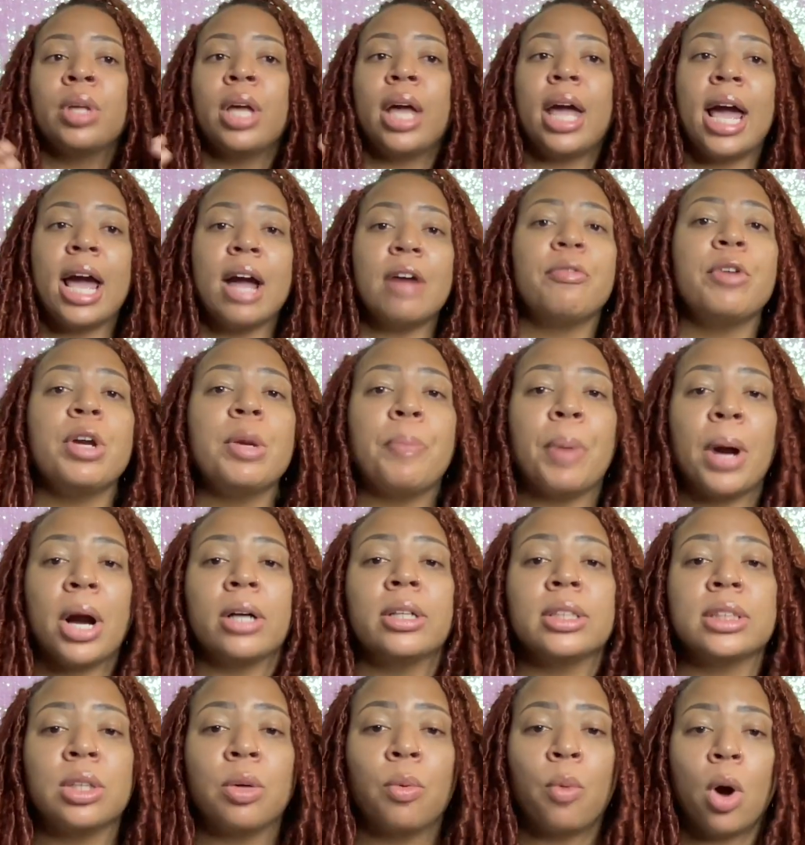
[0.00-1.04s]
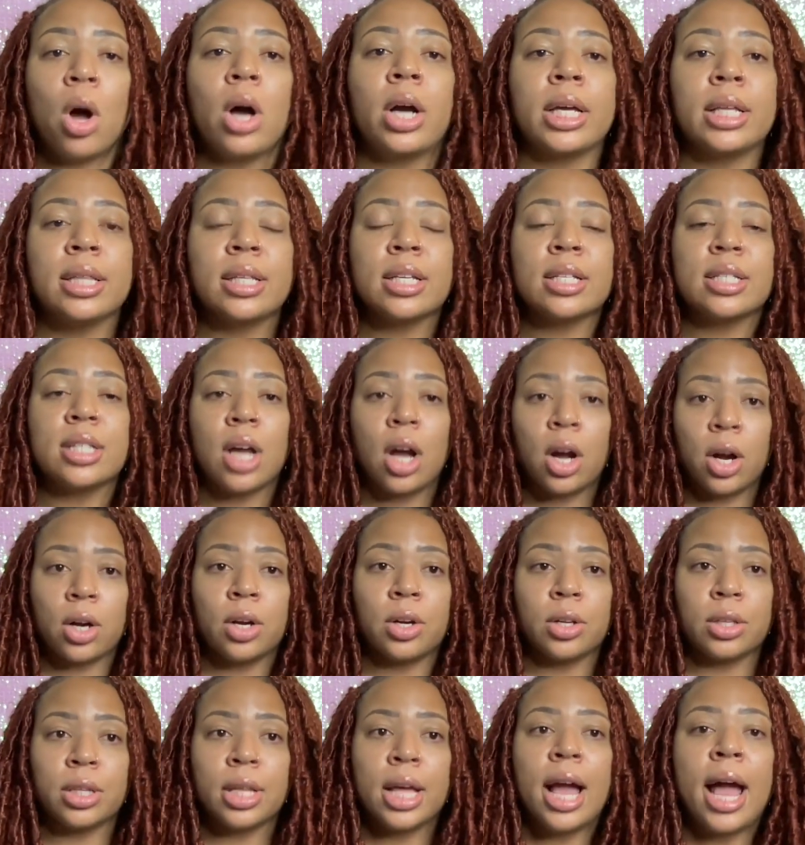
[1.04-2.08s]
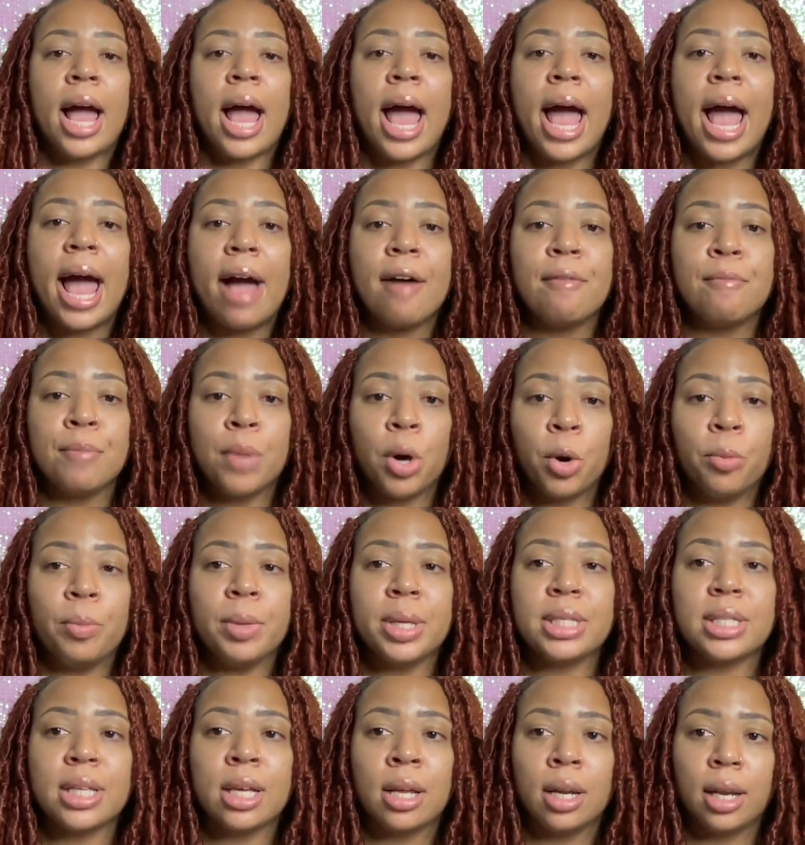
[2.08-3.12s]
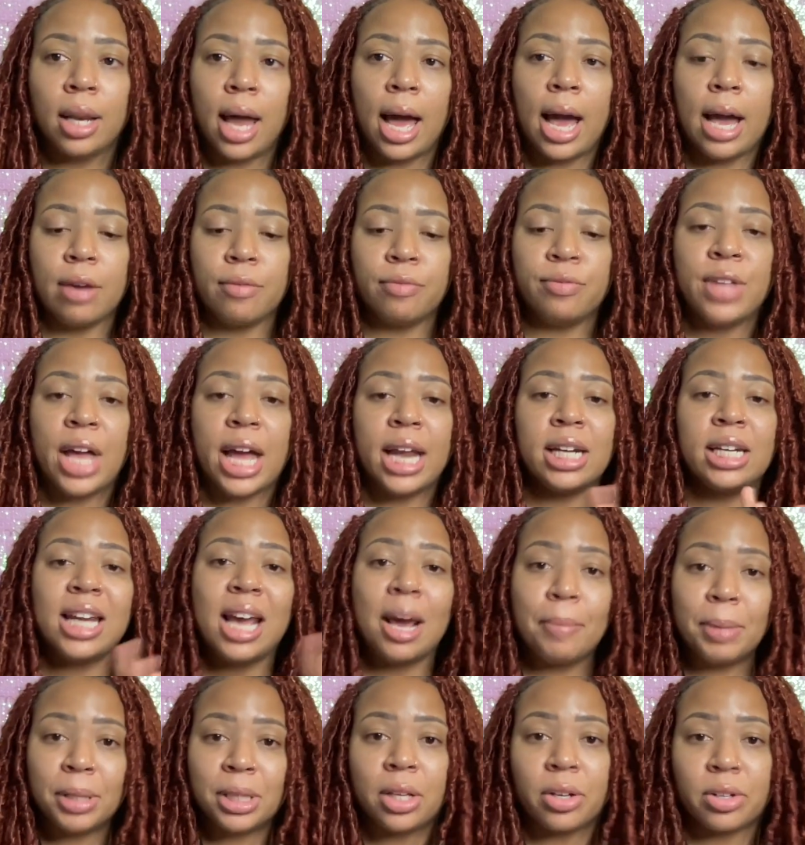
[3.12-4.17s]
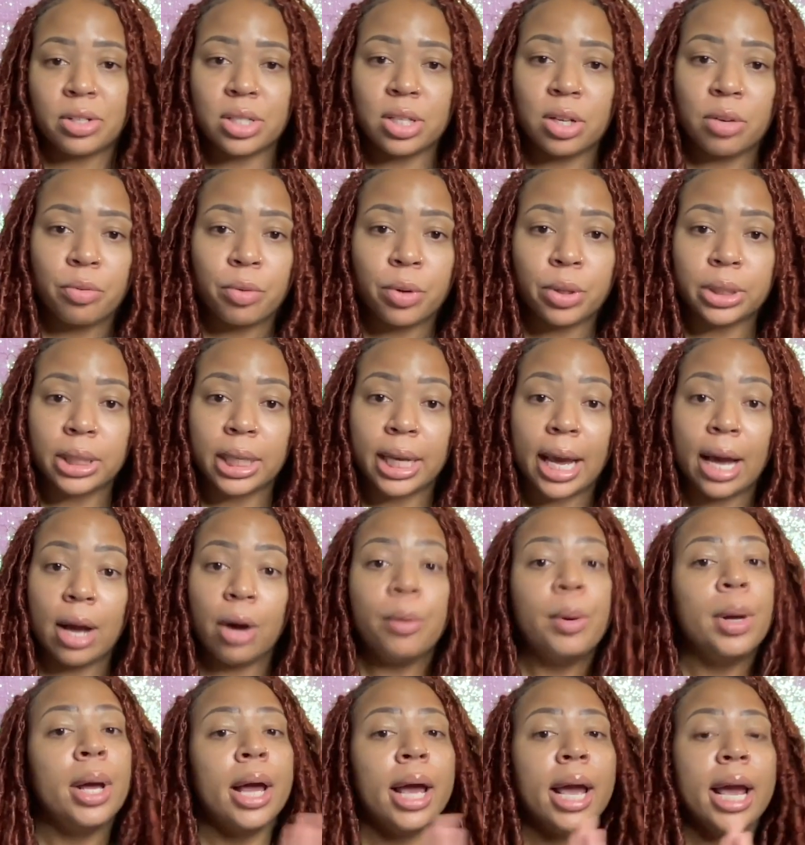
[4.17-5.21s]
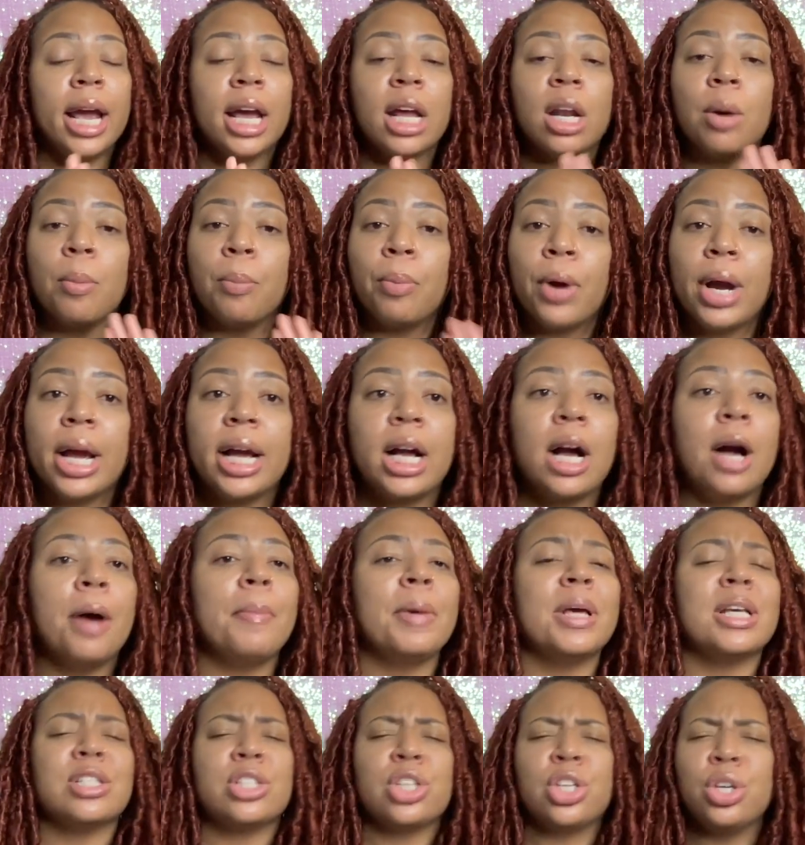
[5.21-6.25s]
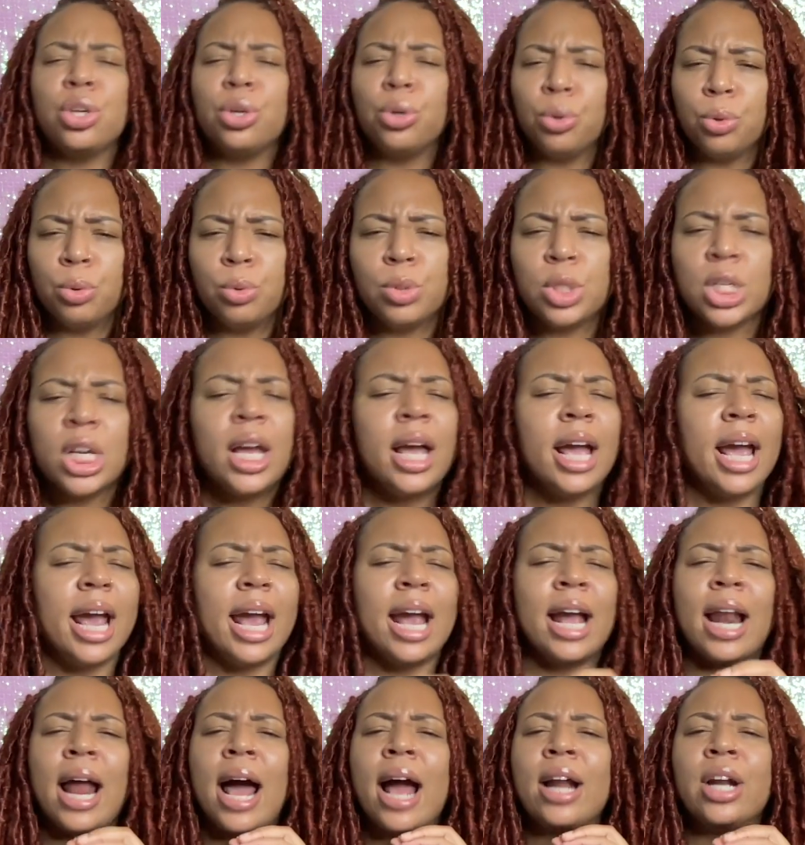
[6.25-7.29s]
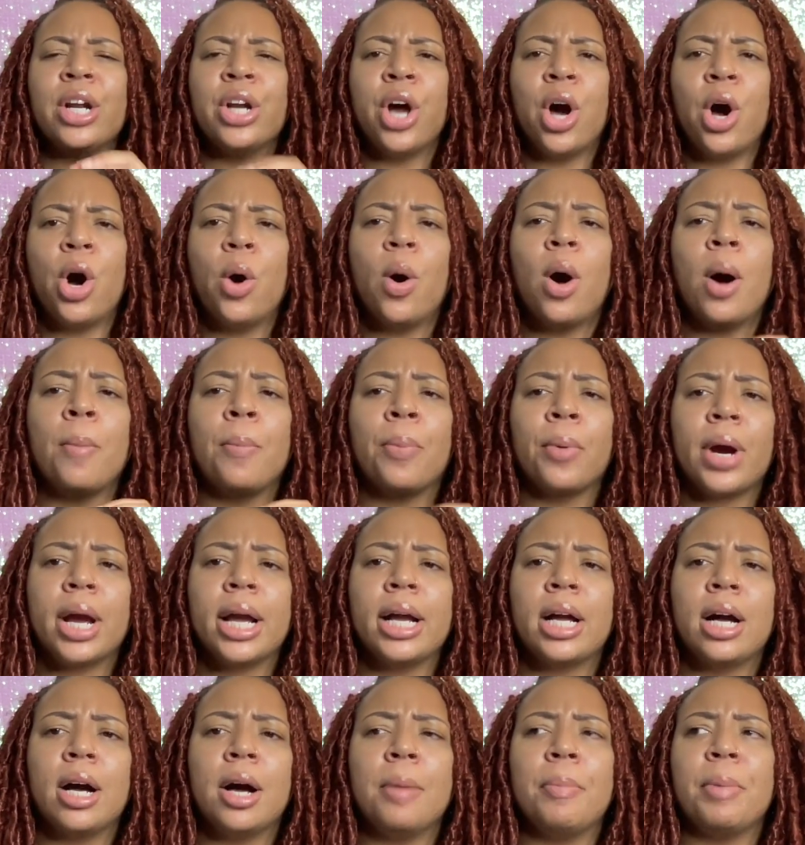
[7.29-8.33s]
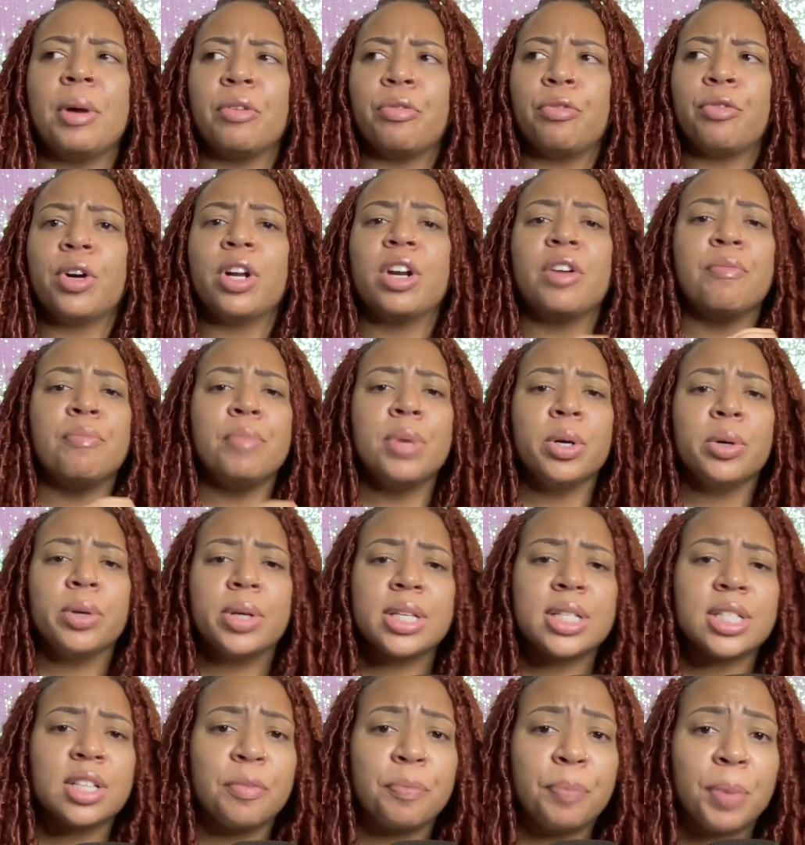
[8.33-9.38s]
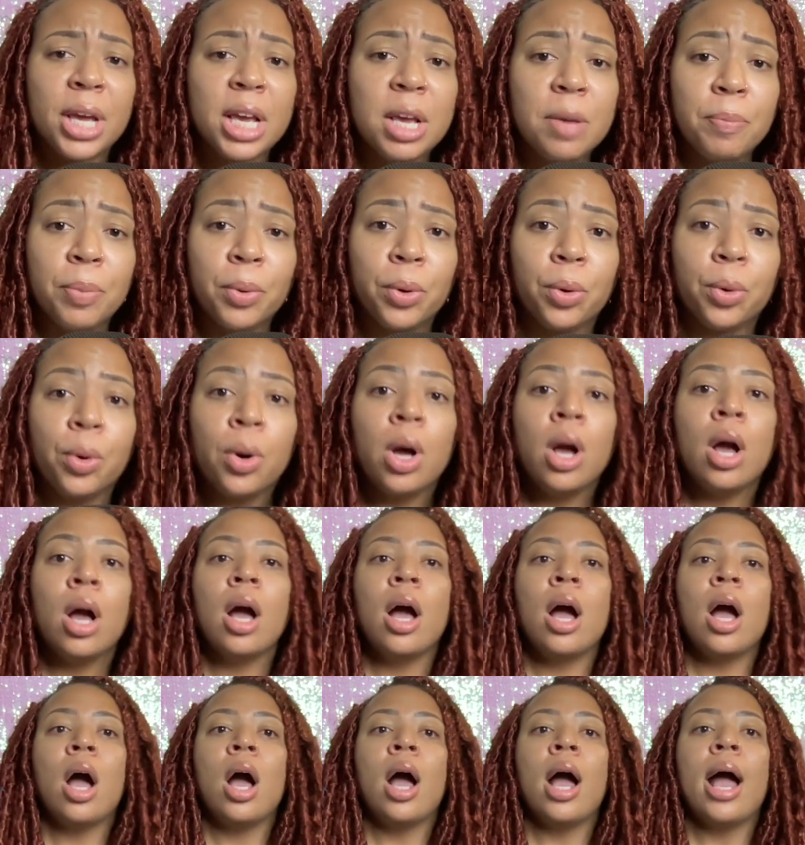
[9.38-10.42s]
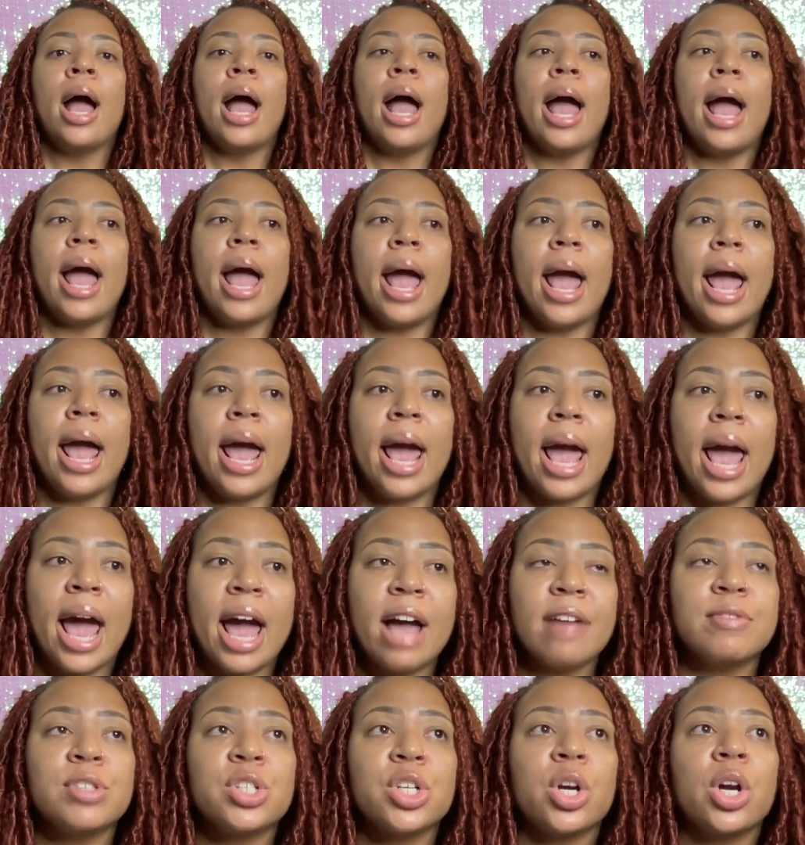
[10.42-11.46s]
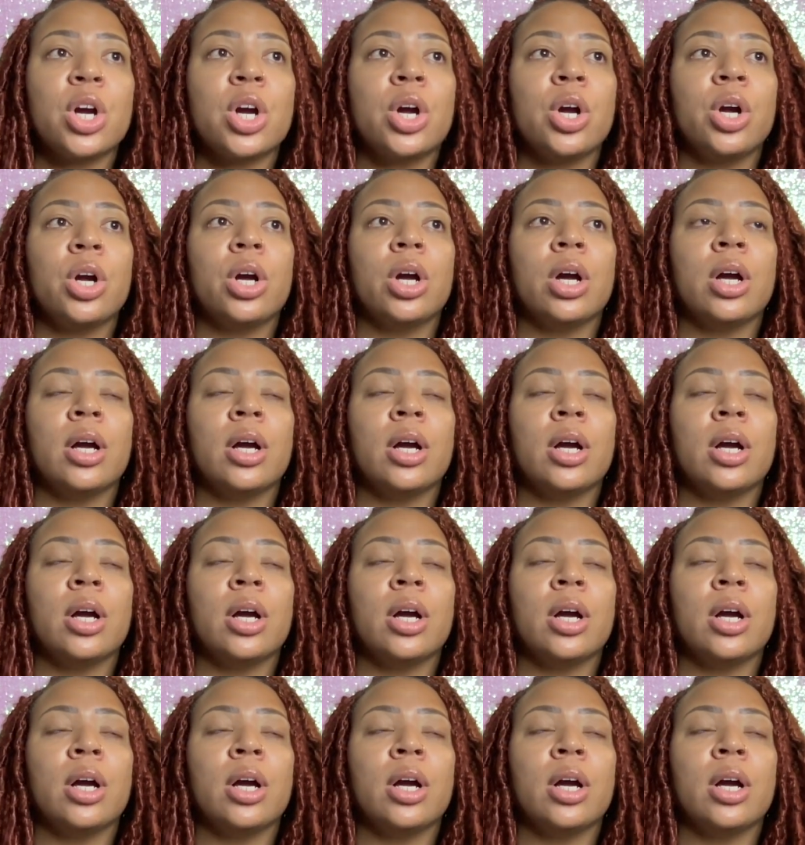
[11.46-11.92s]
Every person walking this earth have moments in life that debit their self-worth account. And a breakup is huge. And I know a breakup in front of millions of people, after